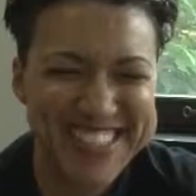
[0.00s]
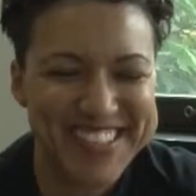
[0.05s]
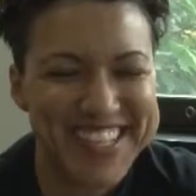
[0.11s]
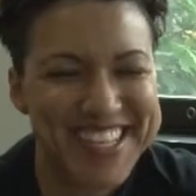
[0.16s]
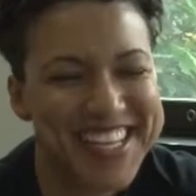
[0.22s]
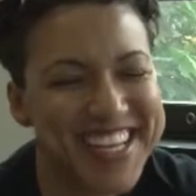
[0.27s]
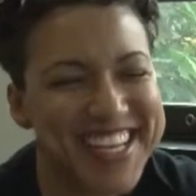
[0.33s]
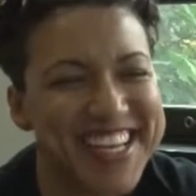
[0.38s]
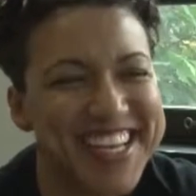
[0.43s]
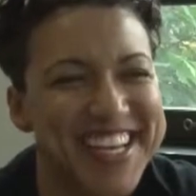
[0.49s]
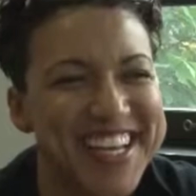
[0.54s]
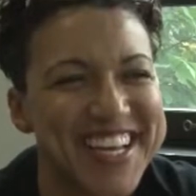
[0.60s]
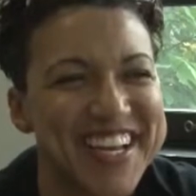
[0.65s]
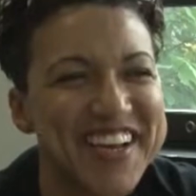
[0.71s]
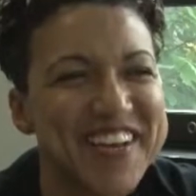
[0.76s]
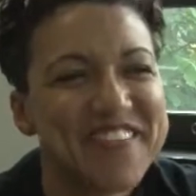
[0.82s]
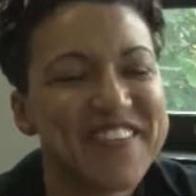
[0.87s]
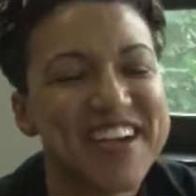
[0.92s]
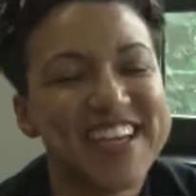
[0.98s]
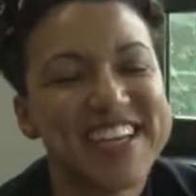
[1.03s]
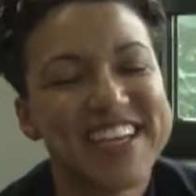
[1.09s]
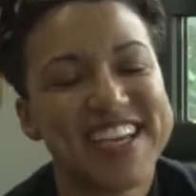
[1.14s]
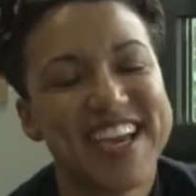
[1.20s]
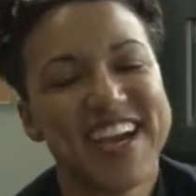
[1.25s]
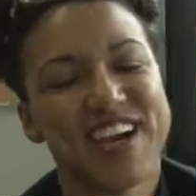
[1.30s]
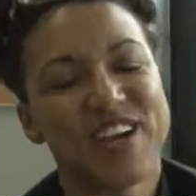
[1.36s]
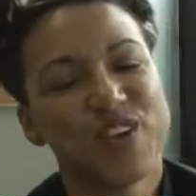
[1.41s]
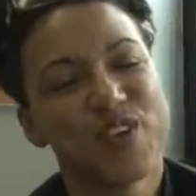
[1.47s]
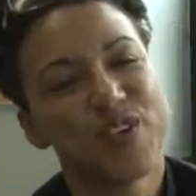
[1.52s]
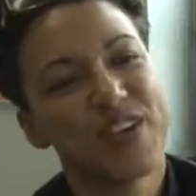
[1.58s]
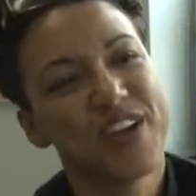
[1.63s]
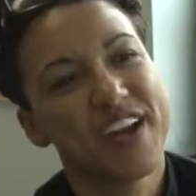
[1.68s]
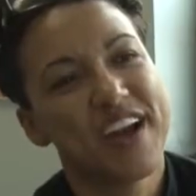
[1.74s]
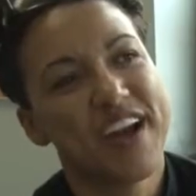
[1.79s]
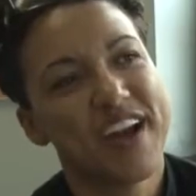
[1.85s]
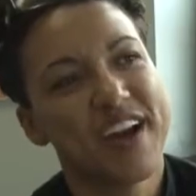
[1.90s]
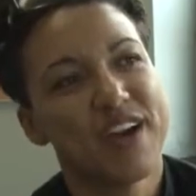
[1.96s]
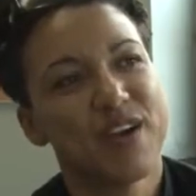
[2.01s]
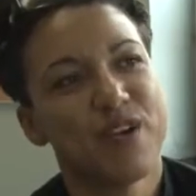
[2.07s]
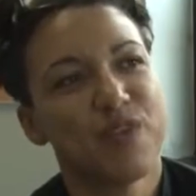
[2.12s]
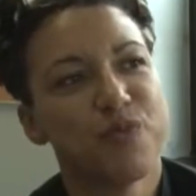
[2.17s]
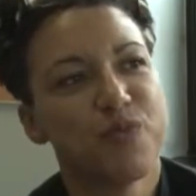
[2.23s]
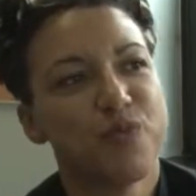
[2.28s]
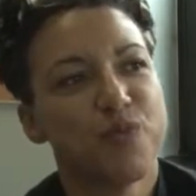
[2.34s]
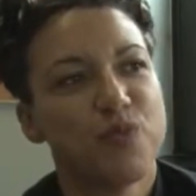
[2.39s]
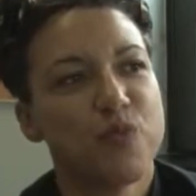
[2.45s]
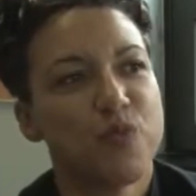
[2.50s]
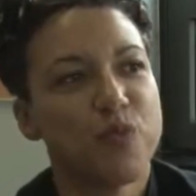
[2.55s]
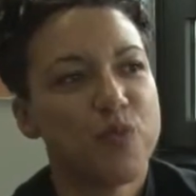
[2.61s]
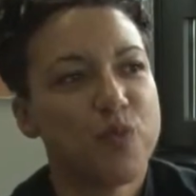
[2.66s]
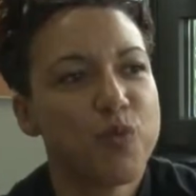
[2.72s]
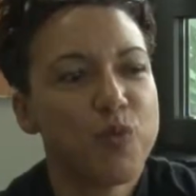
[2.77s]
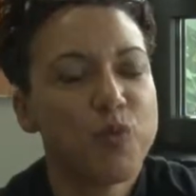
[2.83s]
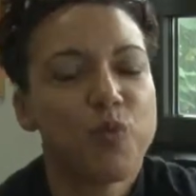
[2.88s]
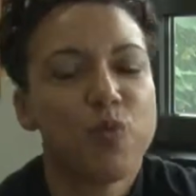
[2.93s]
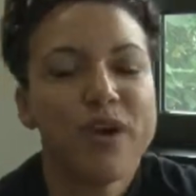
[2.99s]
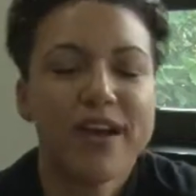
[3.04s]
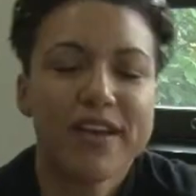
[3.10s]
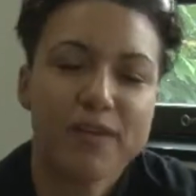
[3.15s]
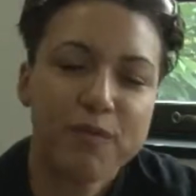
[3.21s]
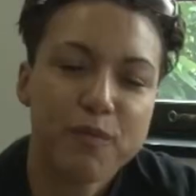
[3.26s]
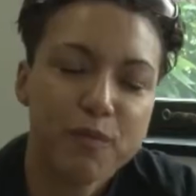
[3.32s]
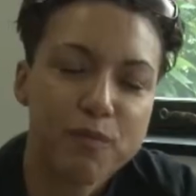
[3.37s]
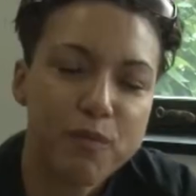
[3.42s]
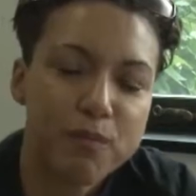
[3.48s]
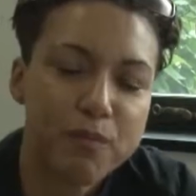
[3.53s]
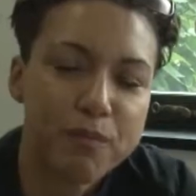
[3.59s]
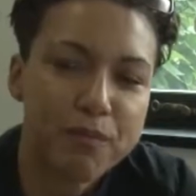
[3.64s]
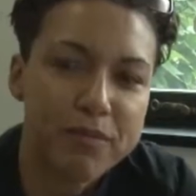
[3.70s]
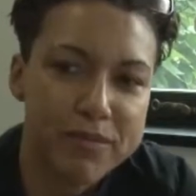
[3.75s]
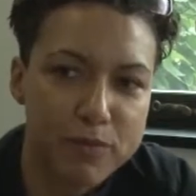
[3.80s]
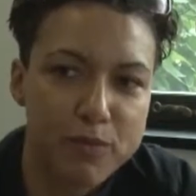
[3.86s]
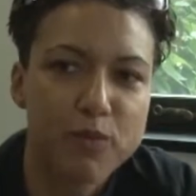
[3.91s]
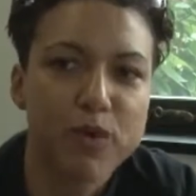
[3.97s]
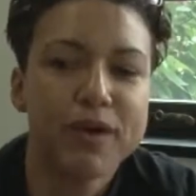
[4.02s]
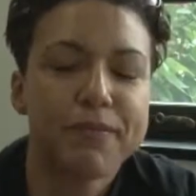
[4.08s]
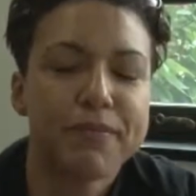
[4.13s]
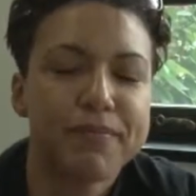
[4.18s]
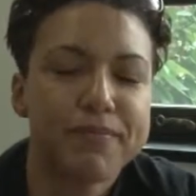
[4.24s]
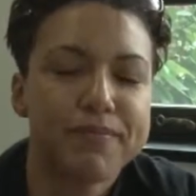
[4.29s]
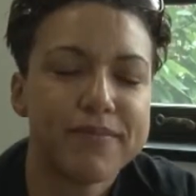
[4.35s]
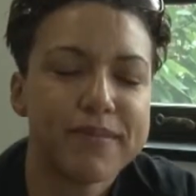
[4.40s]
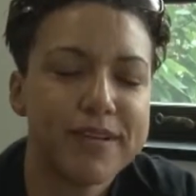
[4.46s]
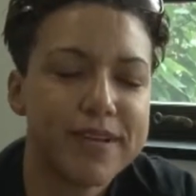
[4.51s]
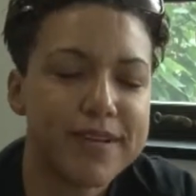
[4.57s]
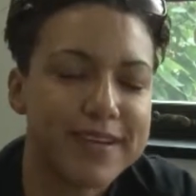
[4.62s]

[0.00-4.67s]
Johnson, an Elmira native and former board member, was appointed the position earlier this